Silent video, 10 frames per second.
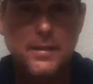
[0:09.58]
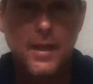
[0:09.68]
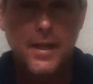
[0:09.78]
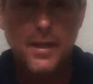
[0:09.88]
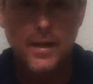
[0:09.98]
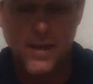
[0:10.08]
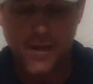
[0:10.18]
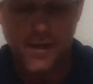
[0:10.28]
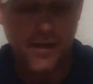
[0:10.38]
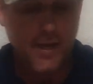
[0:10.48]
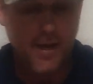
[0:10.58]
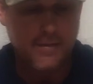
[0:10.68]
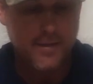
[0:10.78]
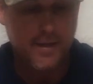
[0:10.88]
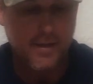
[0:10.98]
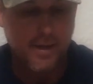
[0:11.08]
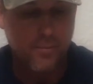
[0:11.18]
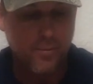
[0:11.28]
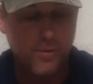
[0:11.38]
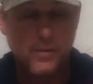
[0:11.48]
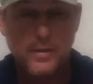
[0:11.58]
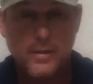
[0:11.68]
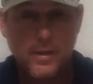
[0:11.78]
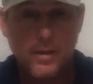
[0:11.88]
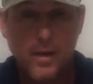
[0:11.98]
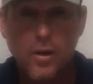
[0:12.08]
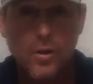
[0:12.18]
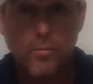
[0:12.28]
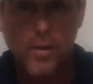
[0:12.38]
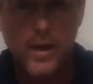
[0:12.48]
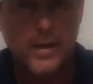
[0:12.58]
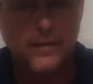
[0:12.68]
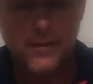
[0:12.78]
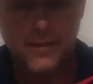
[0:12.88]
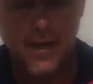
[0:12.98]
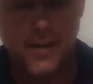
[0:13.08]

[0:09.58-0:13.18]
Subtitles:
today, and I gotta tell you, I went with the all red. I think it